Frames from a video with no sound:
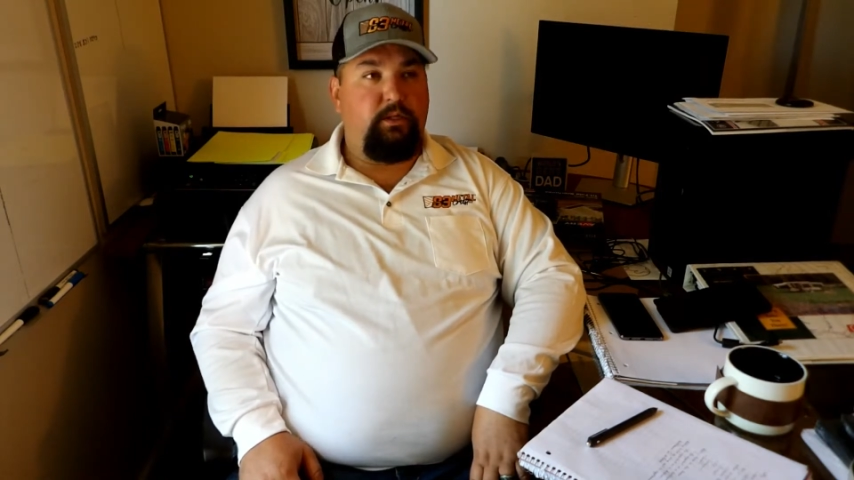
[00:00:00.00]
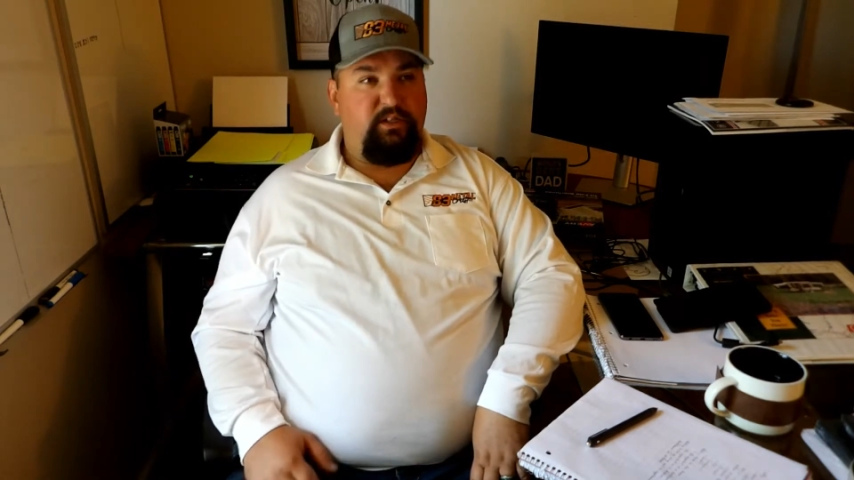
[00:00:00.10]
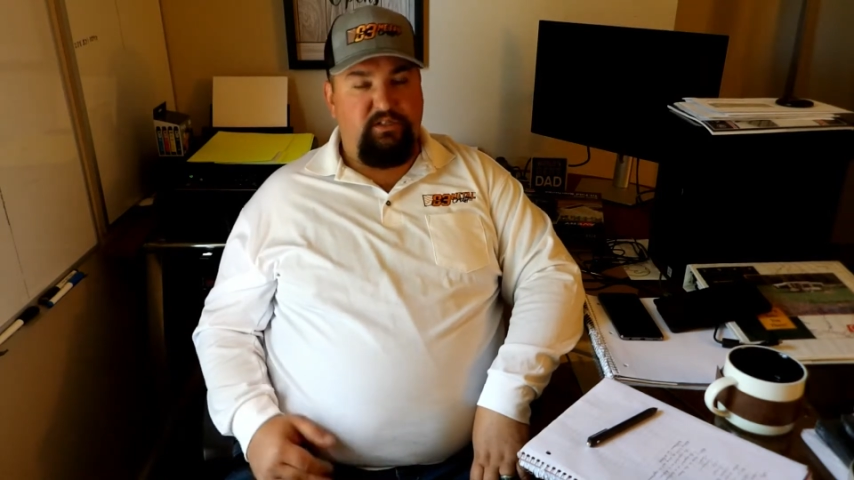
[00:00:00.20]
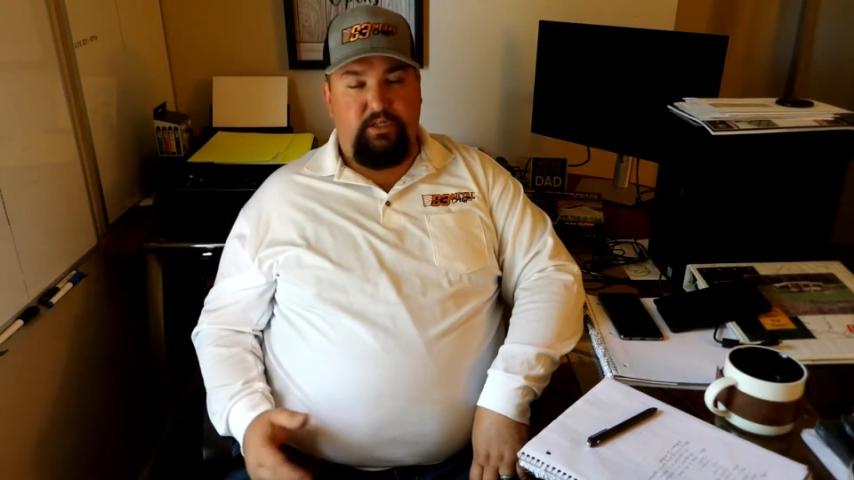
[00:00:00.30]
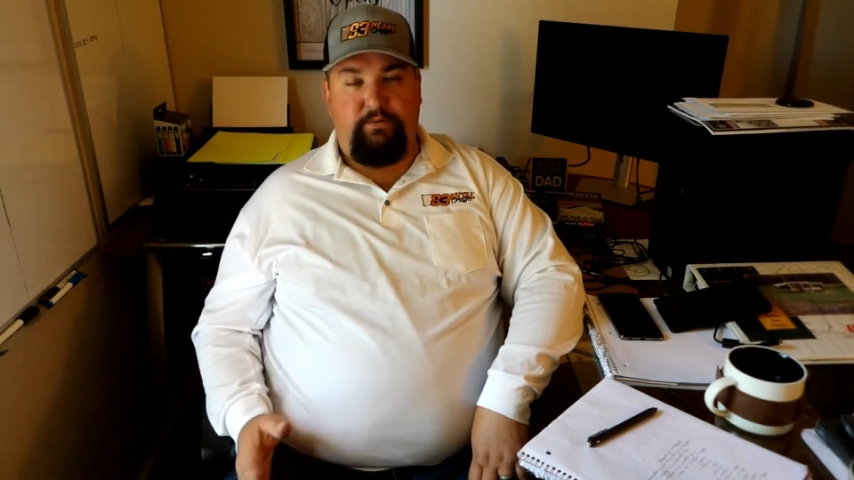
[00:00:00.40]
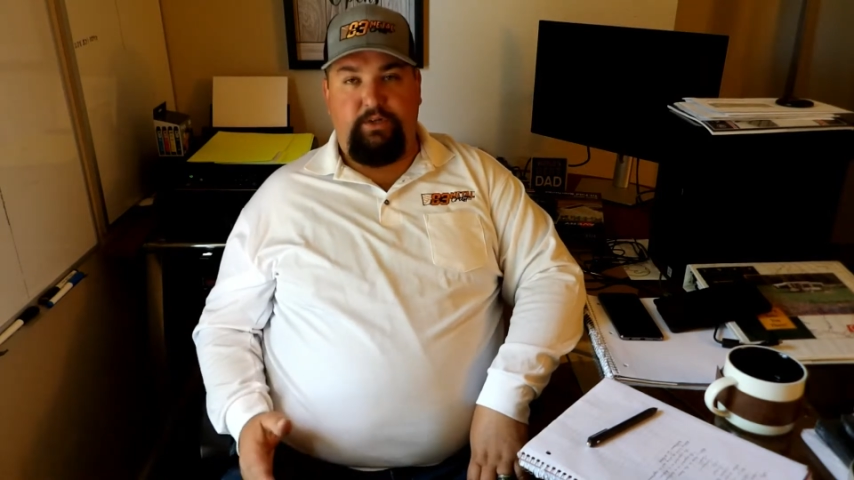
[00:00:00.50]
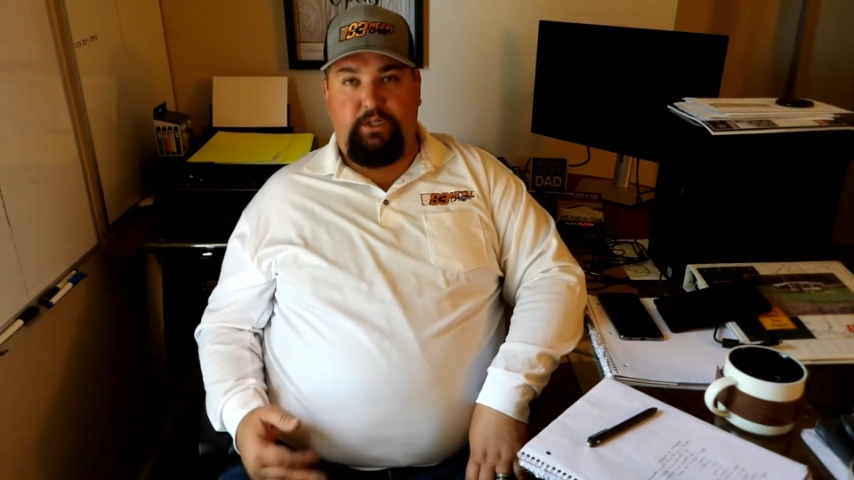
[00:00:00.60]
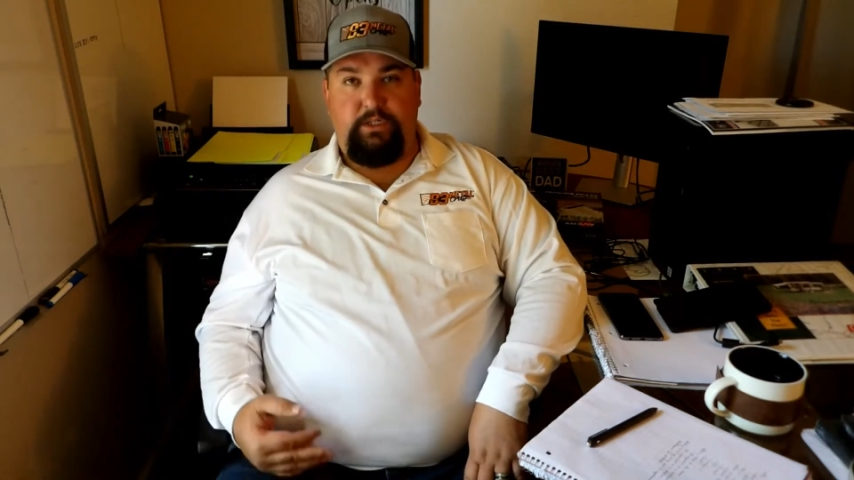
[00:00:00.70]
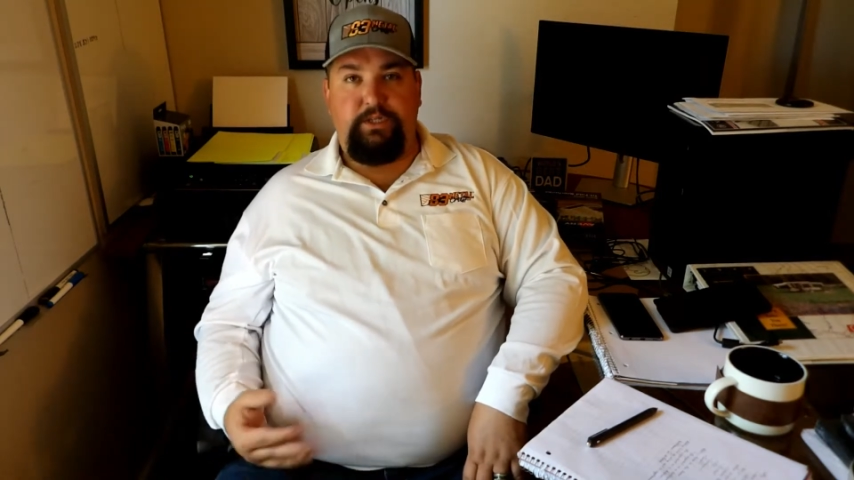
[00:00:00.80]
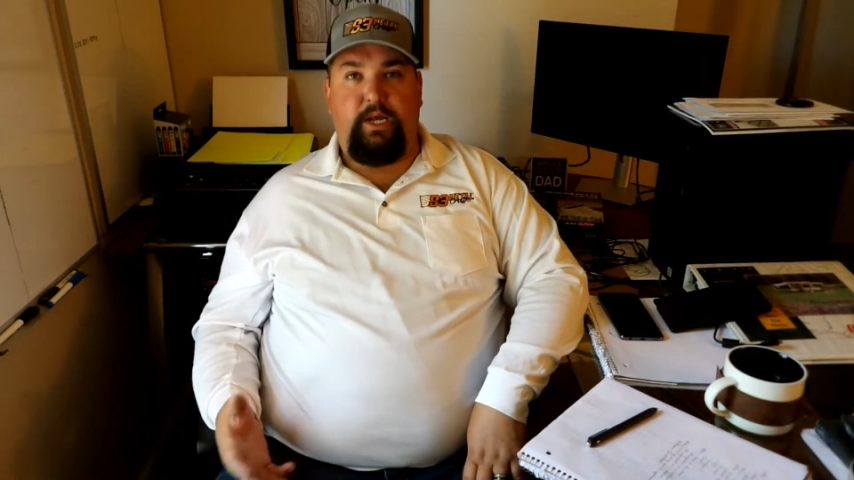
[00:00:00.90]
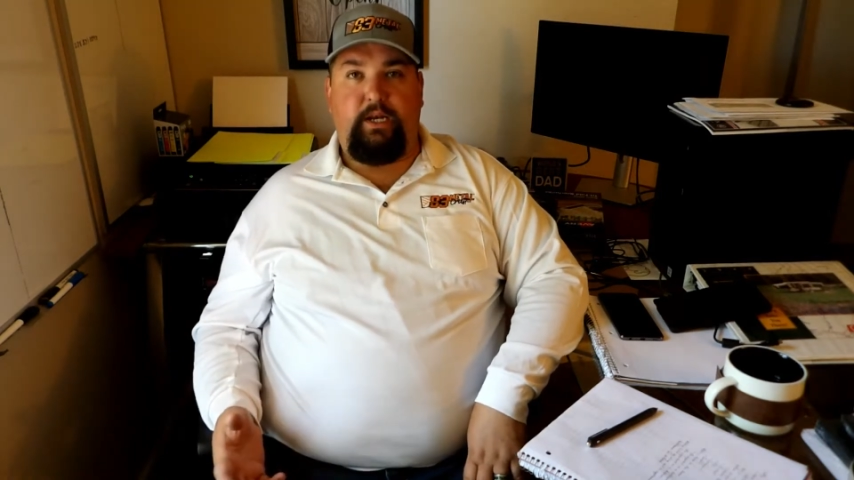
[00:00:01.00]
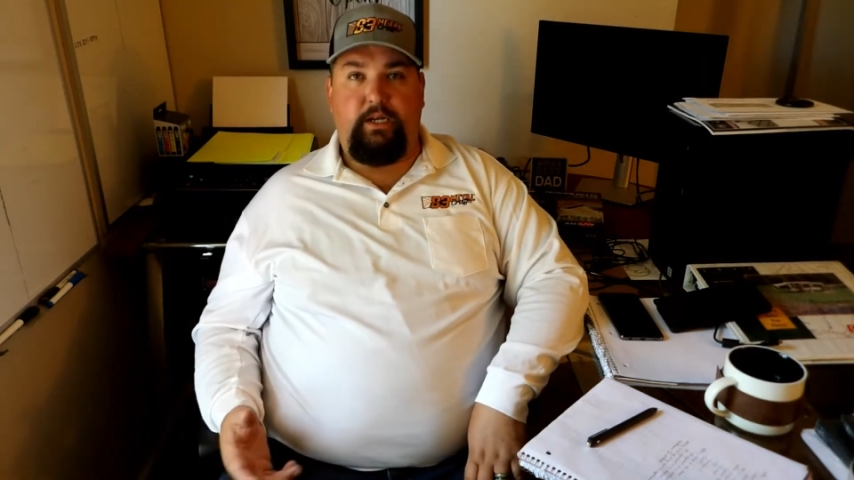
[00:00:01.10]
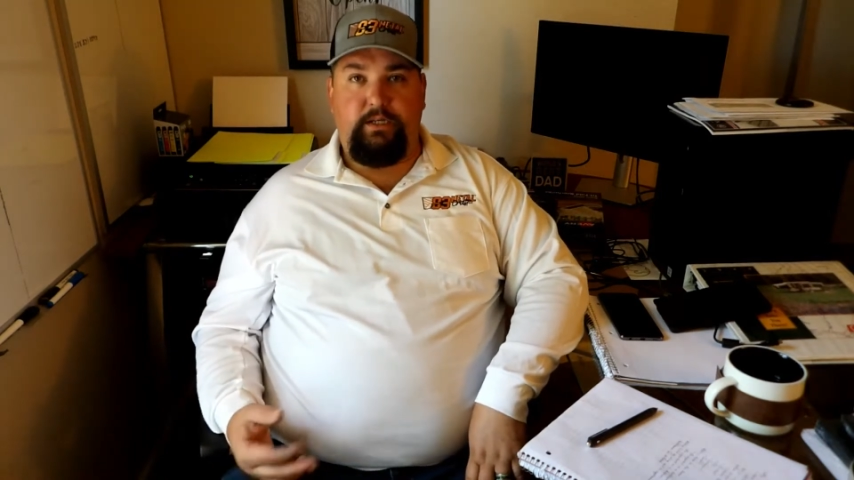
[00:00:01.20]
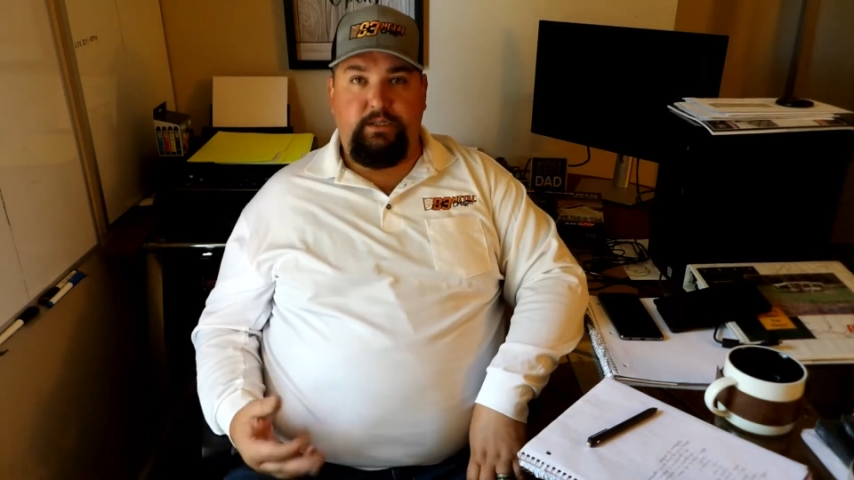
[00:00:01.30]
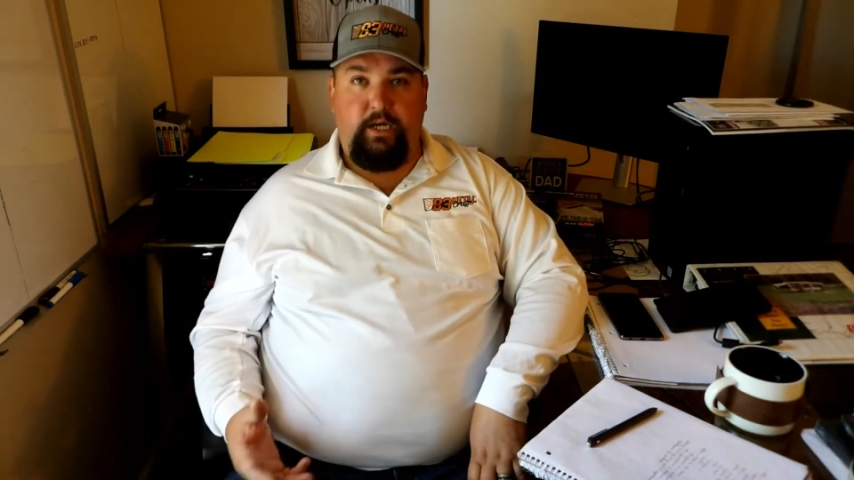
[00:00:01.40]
in the 70s, 80s,